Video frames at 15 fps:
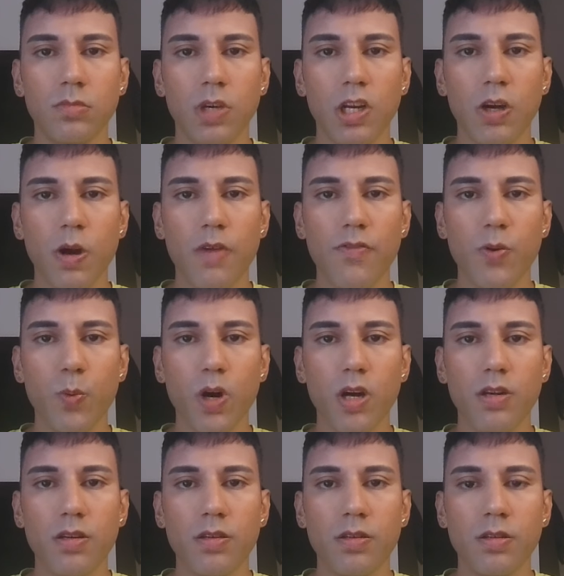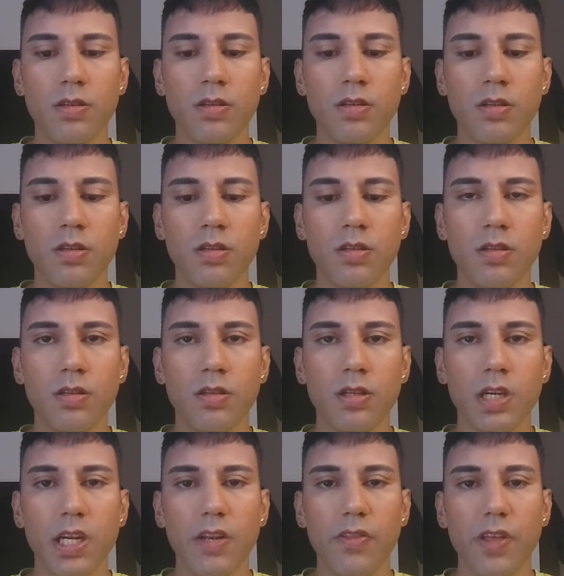Hello everyone.
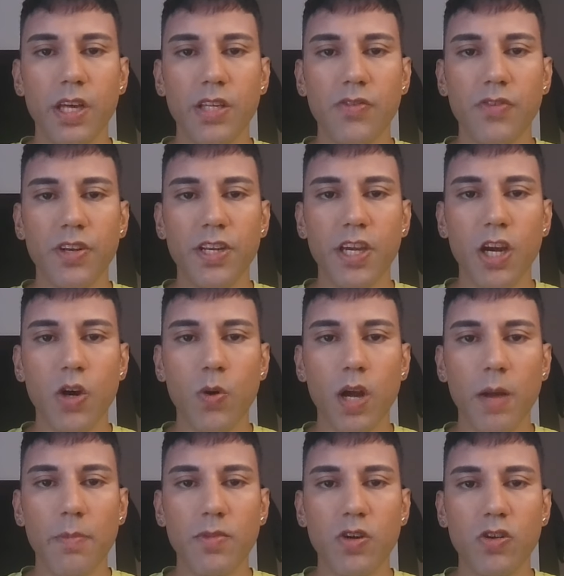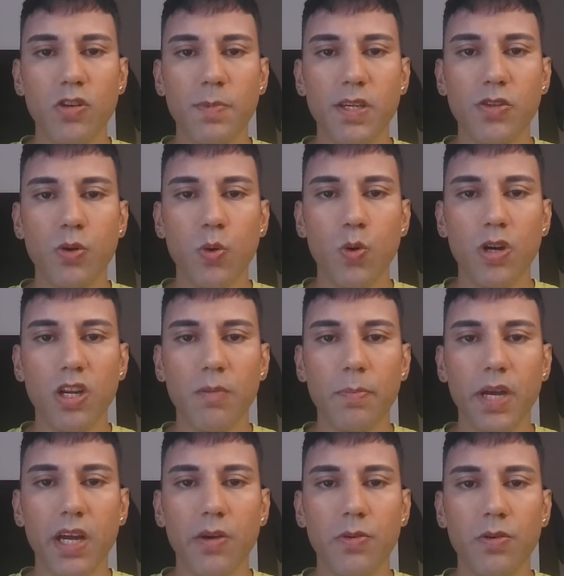In this video, I'm going to be talking
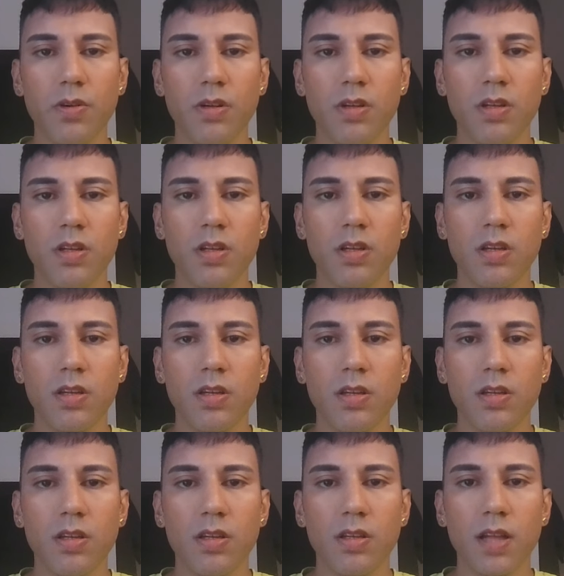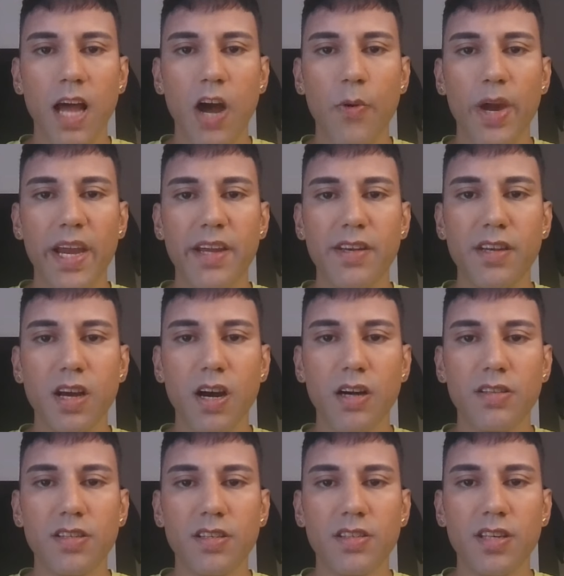about how a
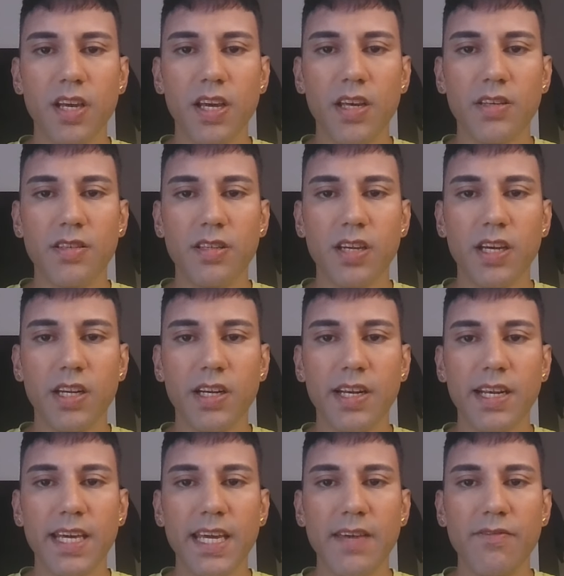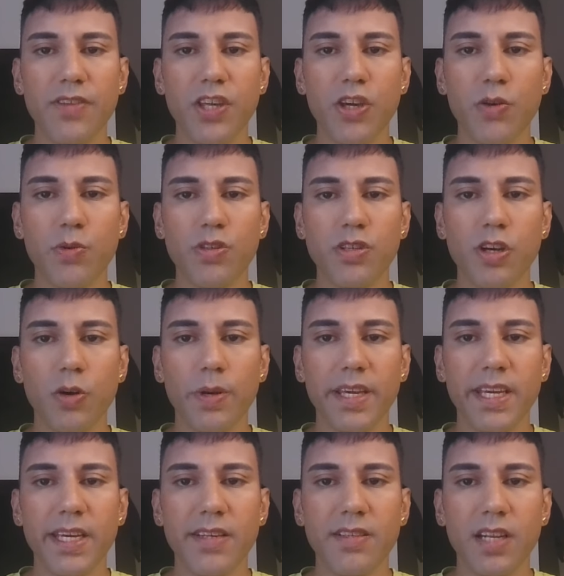narcissist can leave you so
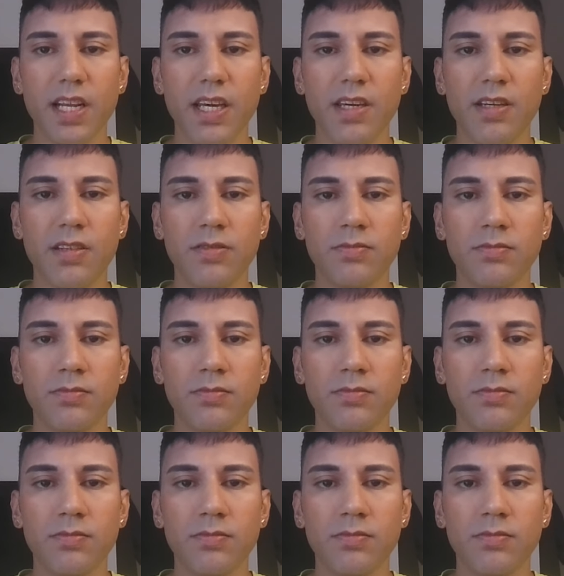easily.